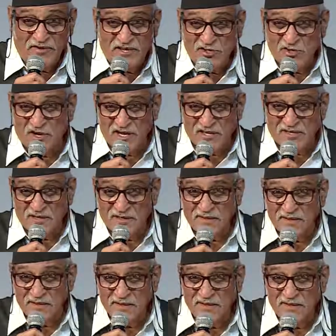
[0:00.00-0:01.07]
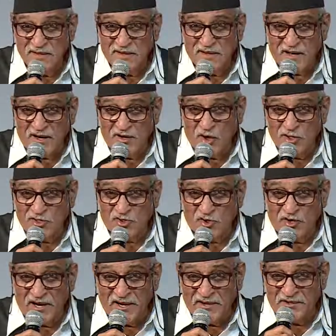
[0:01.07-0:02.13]
education and
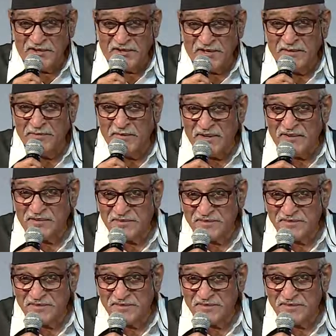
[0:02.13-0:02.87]
also entertainment.